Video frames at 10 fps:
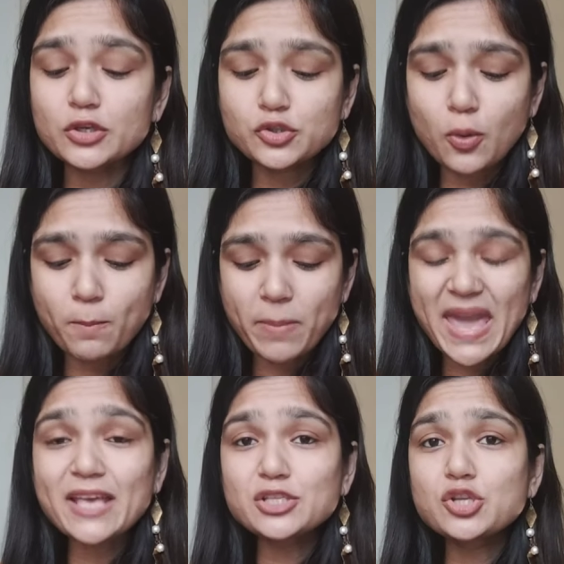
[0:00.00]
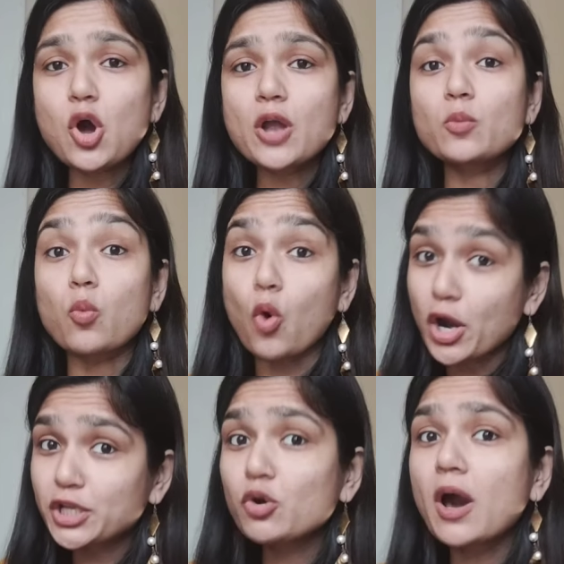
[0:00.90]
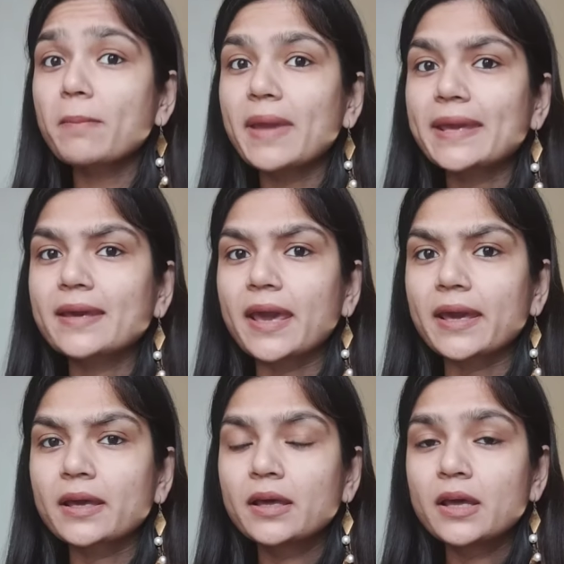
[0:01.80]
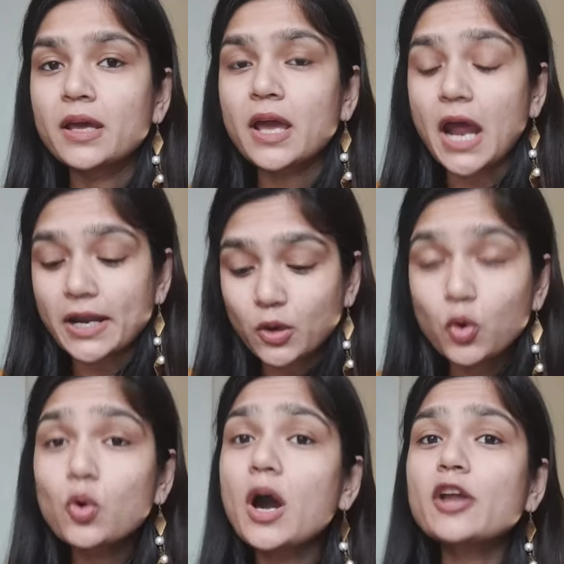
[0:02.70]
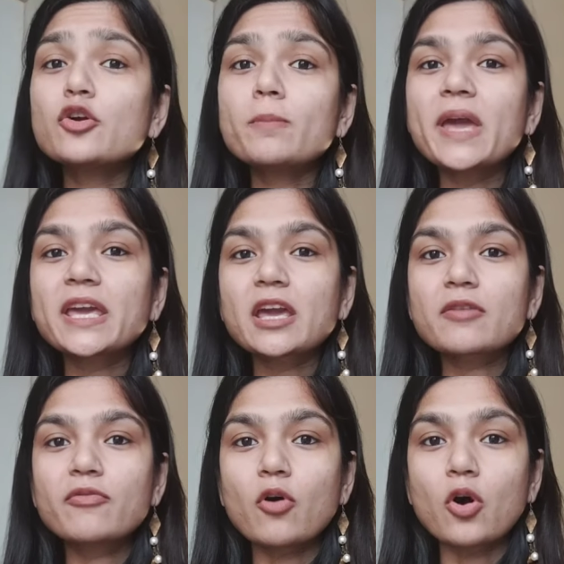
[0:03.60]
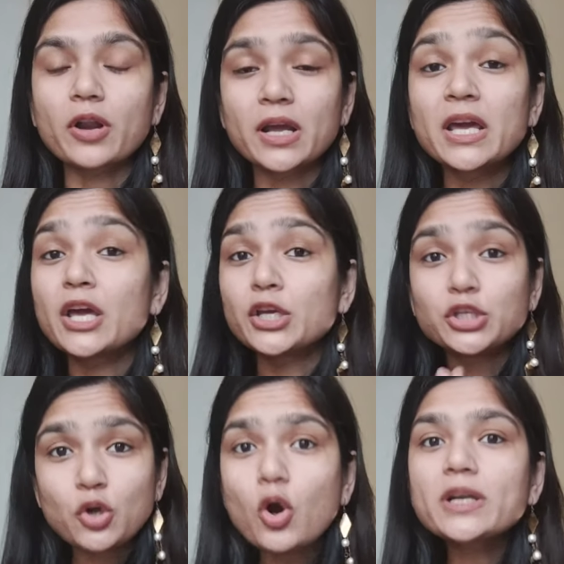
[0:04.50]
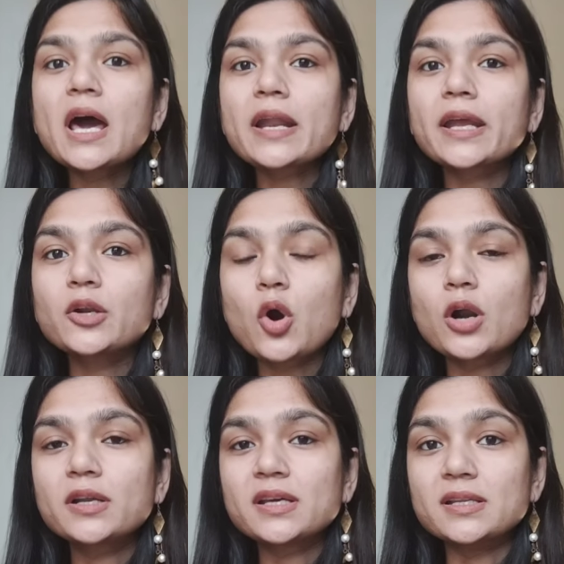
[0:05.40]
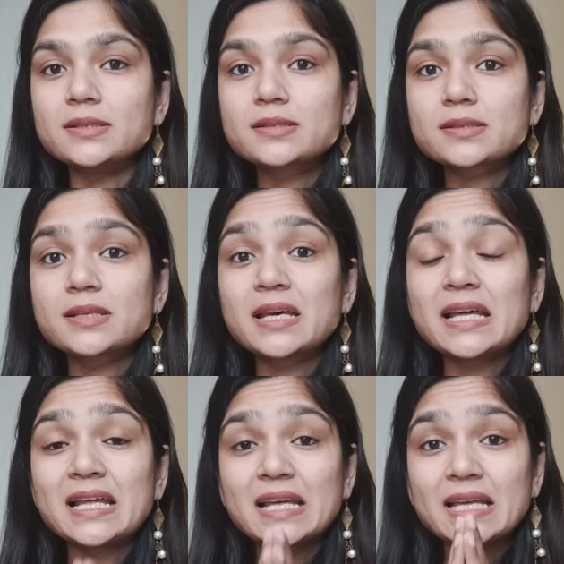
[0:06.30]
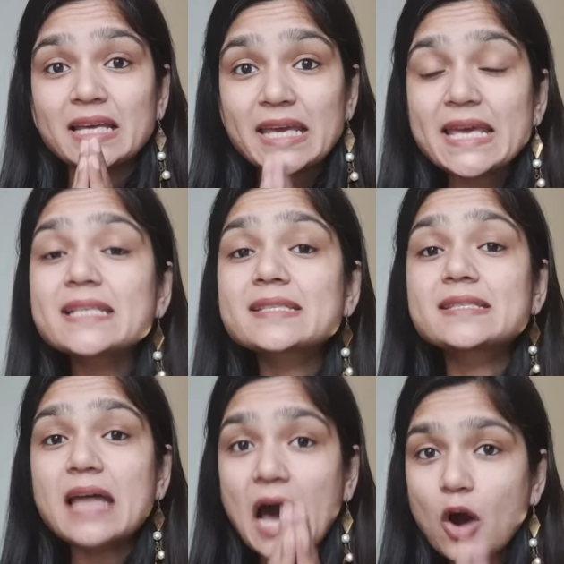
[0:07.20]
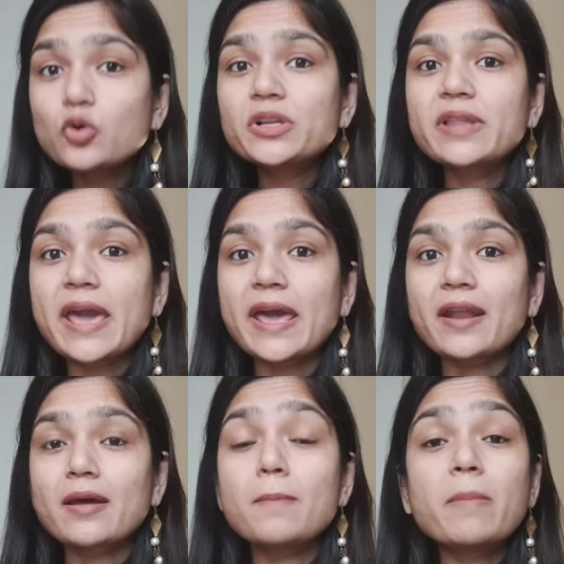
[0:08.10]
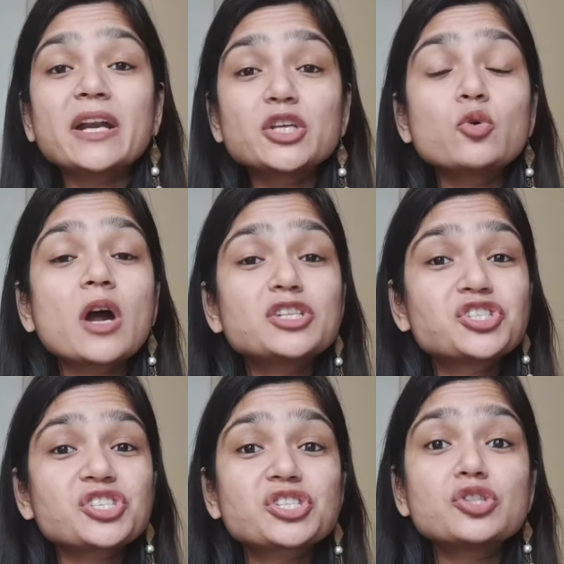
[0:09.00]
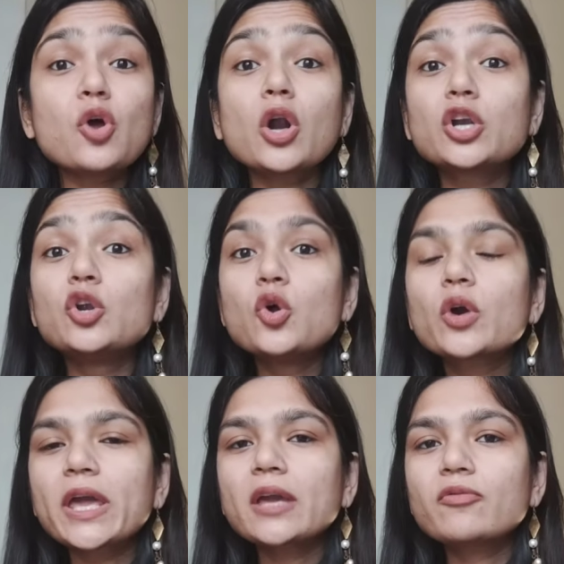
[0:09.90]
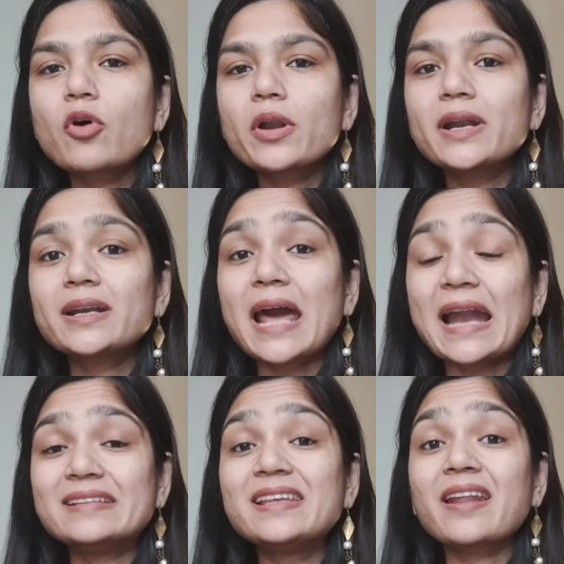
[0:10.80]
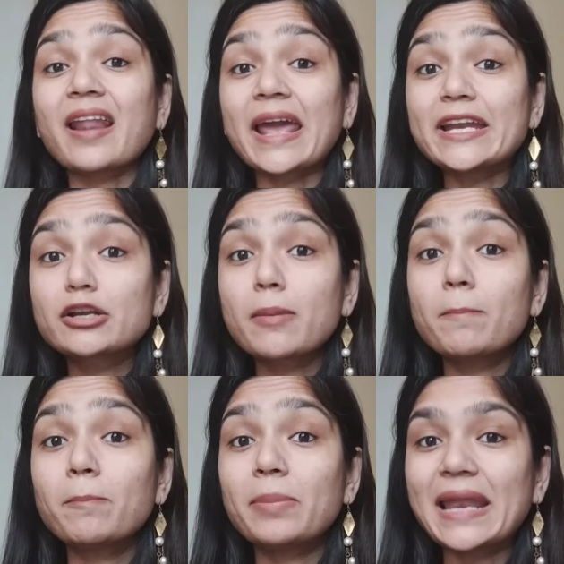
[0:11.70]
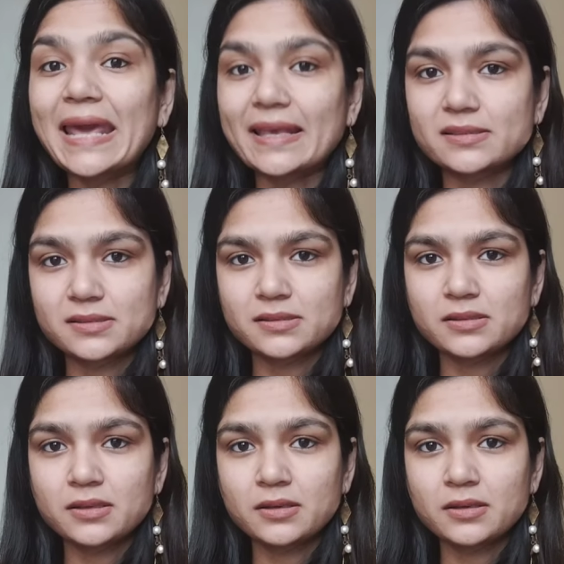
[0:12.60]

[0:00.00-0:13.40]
So based on what you are making and who are you making for, your target audience is out there, but you are just not looking for it at the right place.